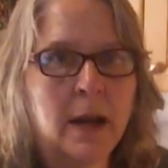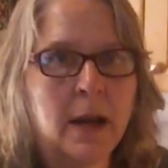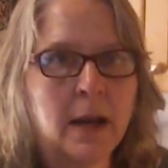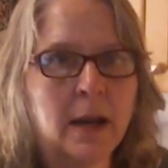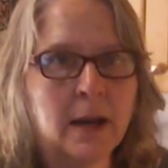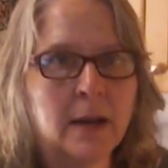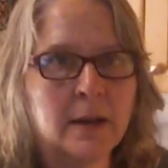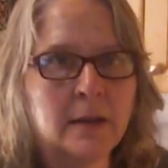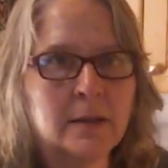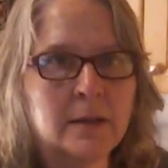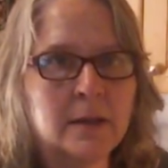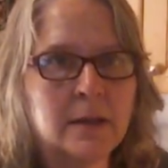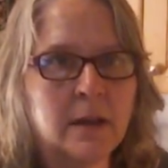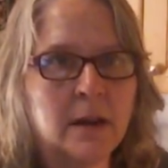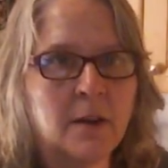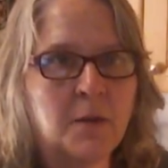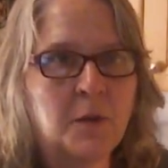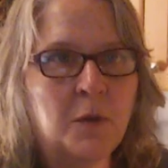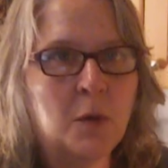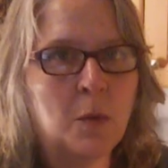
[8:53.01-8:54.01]
And
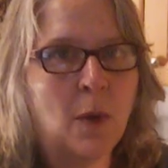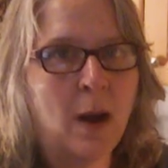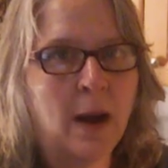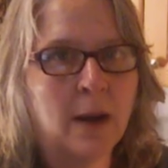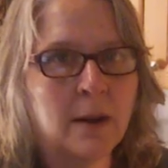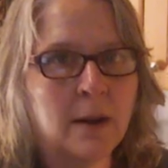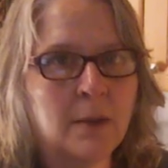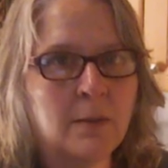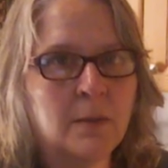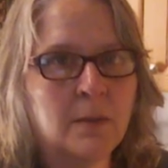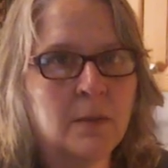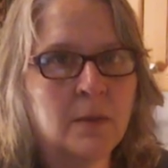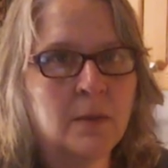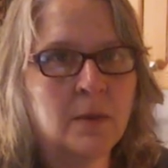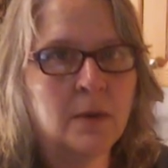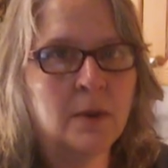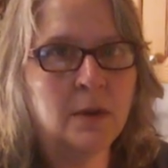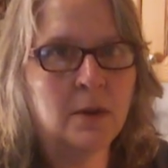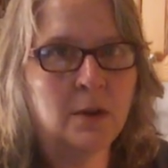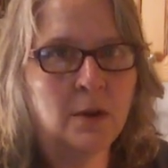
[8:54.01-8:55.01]
if you want them,
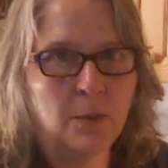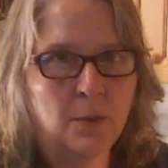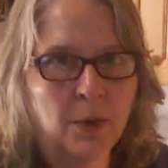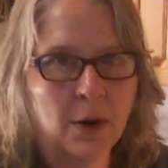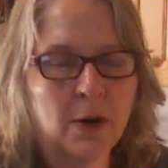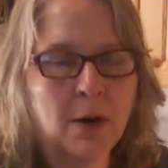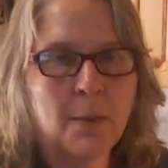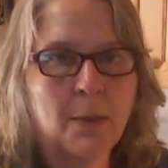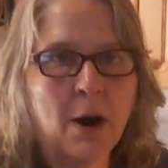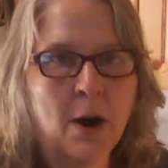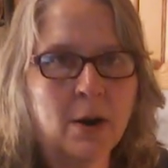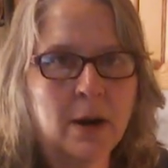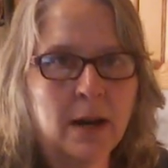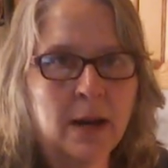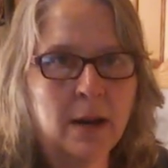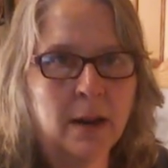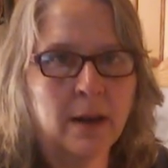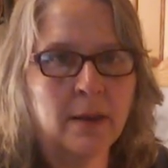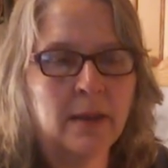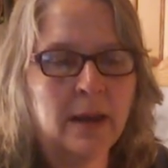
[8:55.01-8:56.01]
you book a
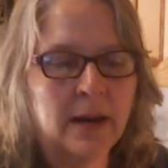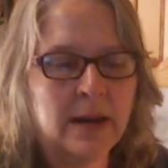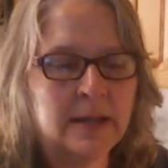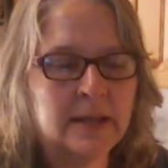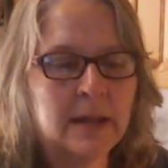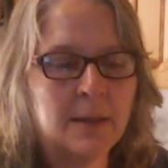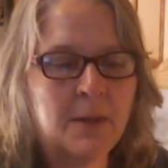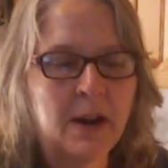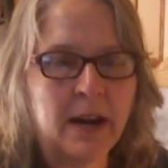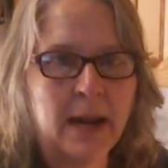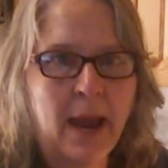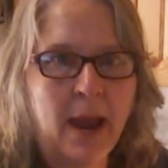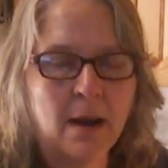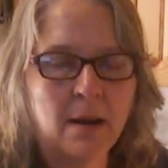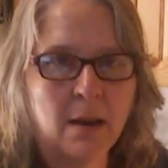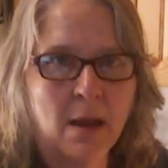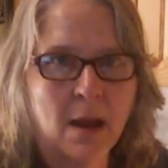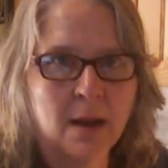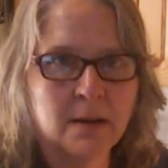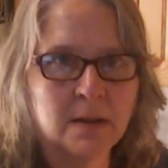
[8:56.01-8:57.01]
party, and then I send my
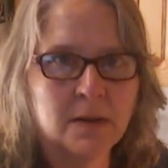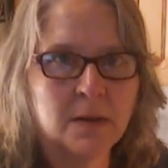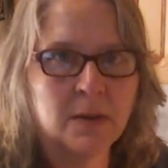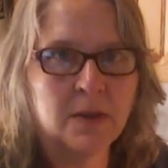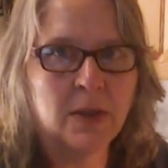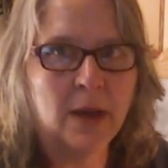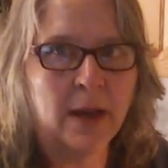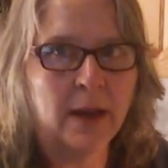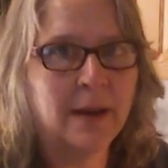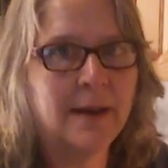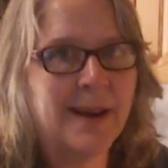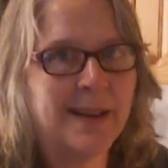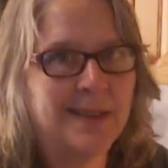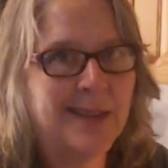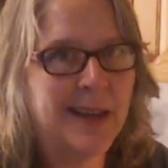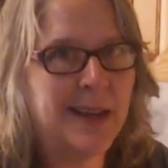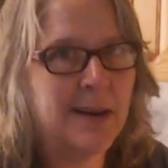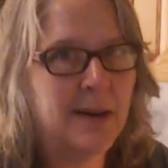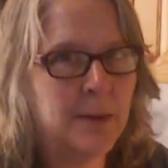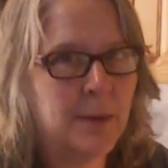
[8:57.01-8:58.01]
catalogs with it. And I
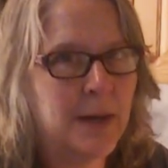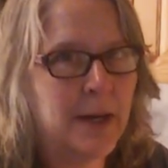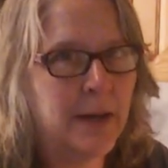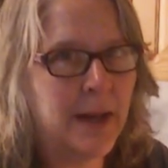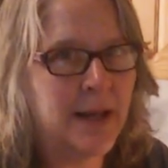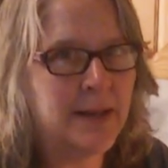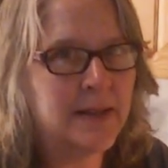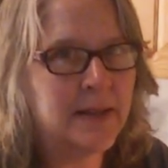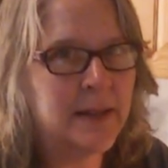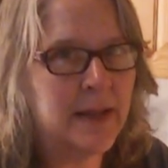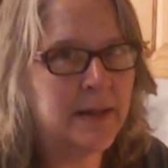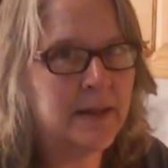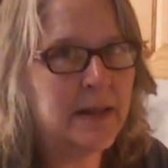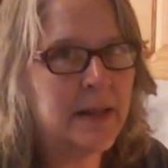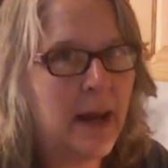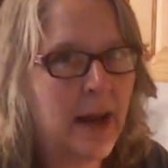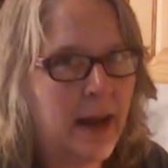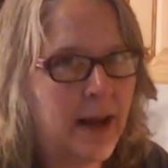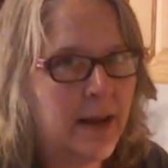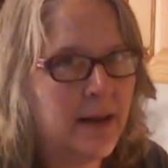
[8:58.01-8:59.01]
think it'll be less than
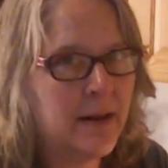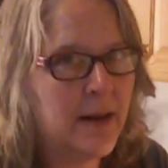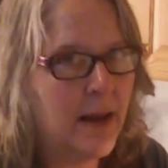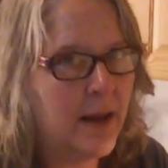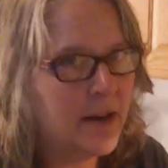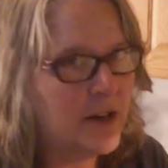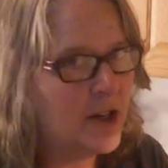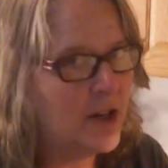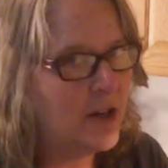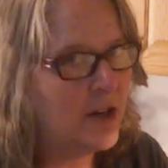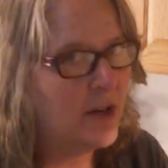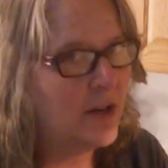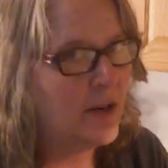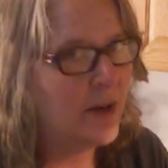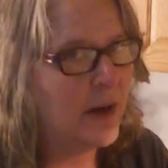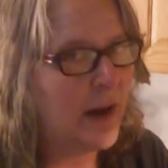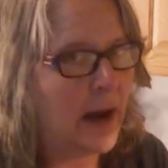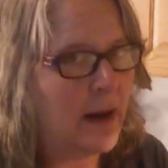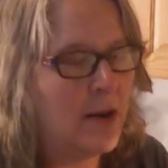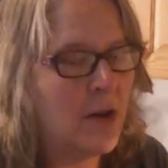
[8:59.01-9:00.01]
10
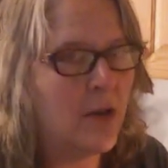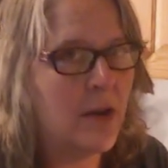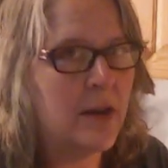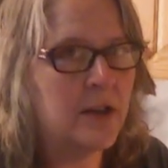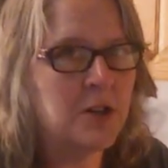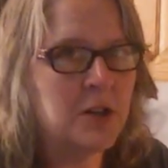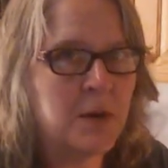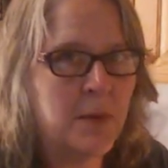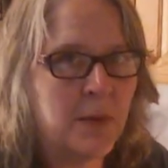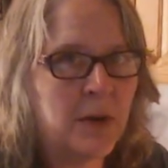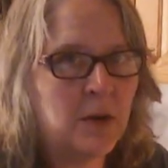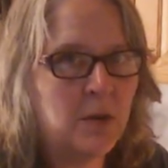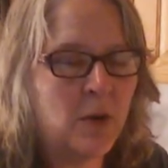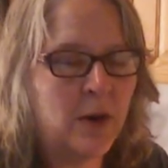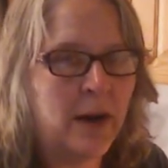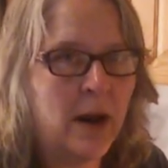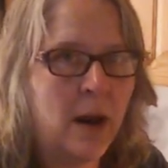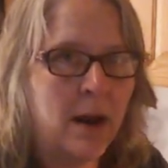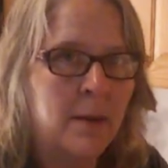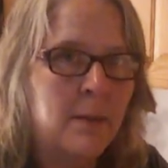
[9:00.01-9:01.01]
I know that shipping
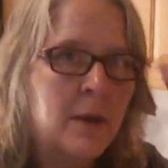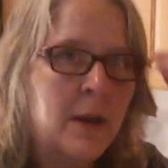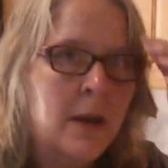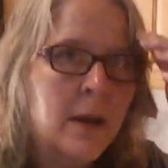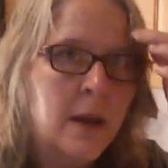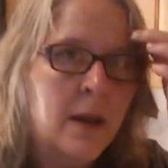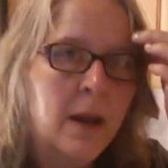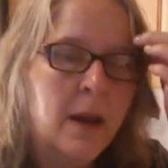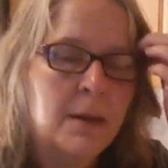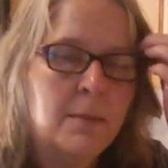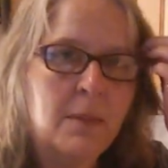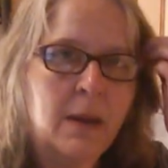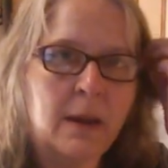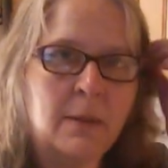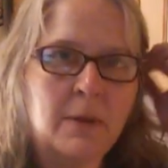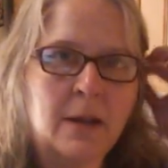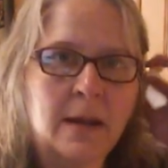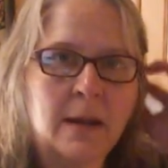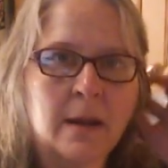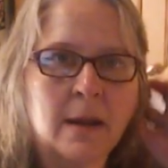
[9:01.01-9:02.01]
went up, and
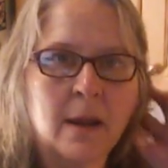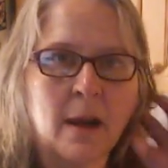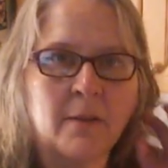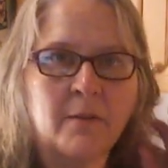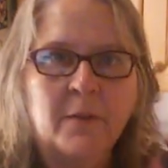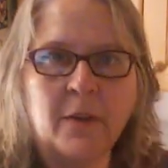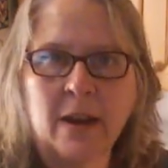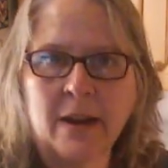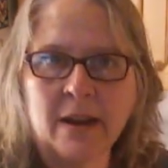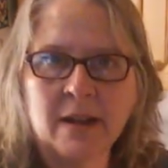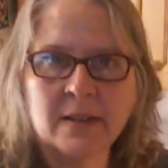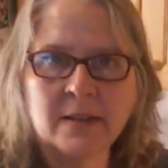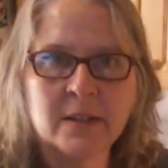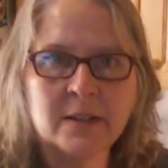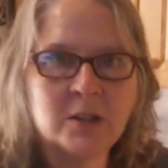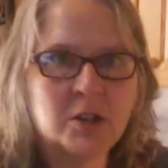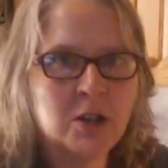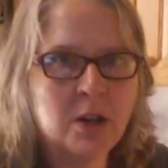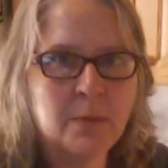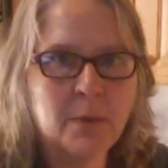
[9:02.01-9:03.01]
maybe FedEx
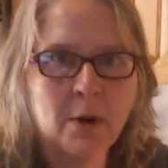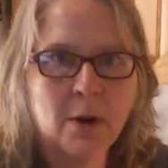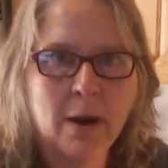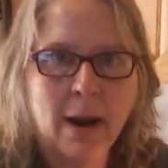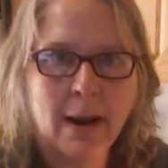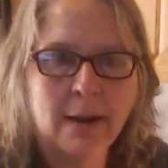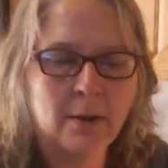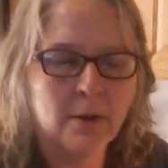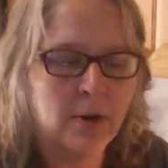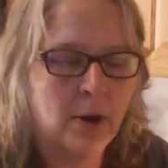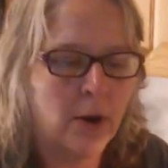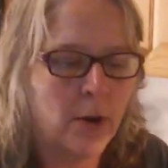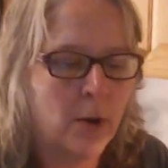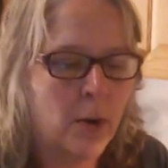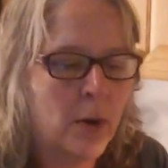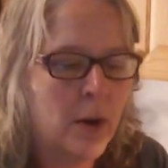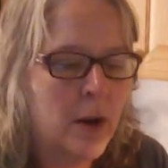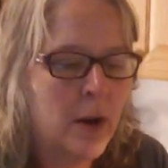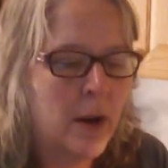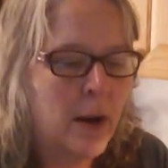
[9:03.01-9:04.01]
is cheaper. I don't
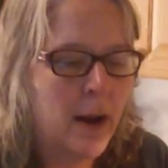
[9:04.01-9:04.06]
know.